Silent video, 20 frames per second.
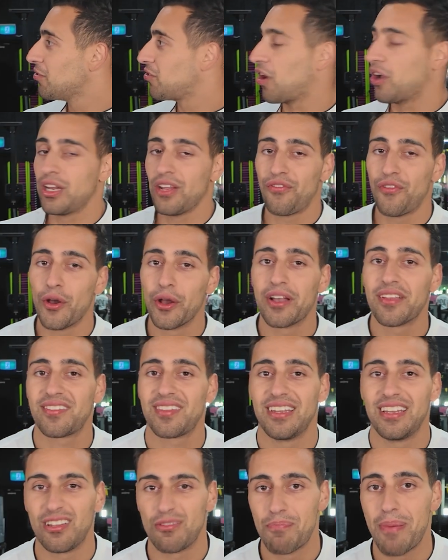Tony
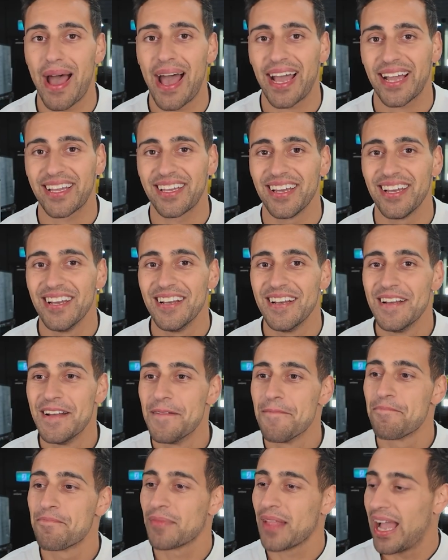Ferguson is back.
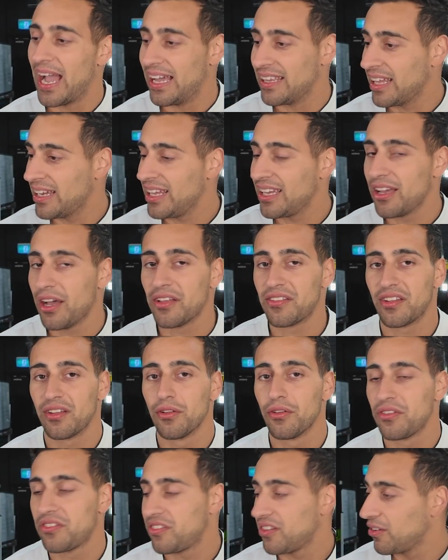And then he goes
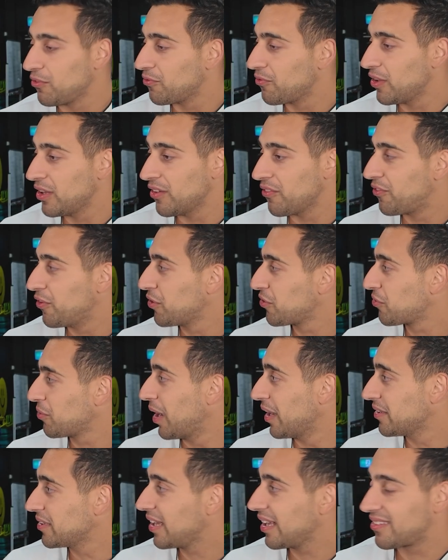and loses in the first
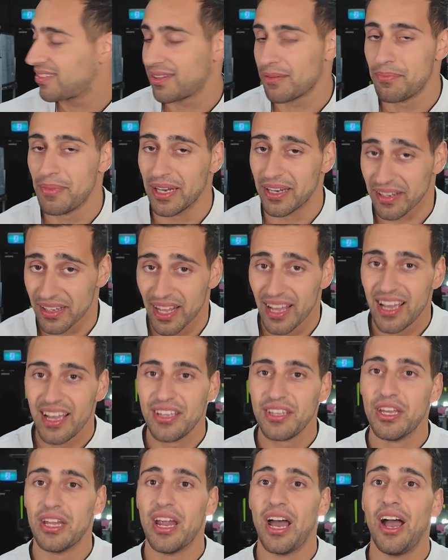round. He gets submitted,
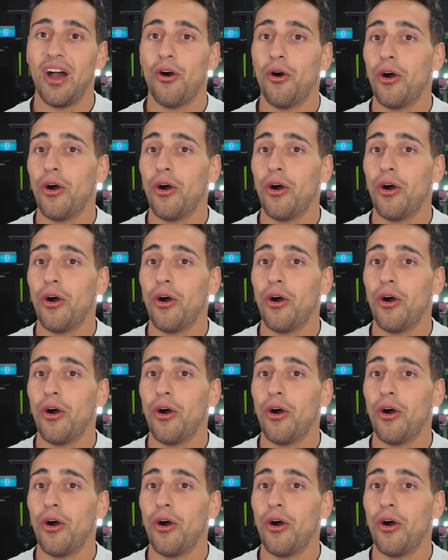you know,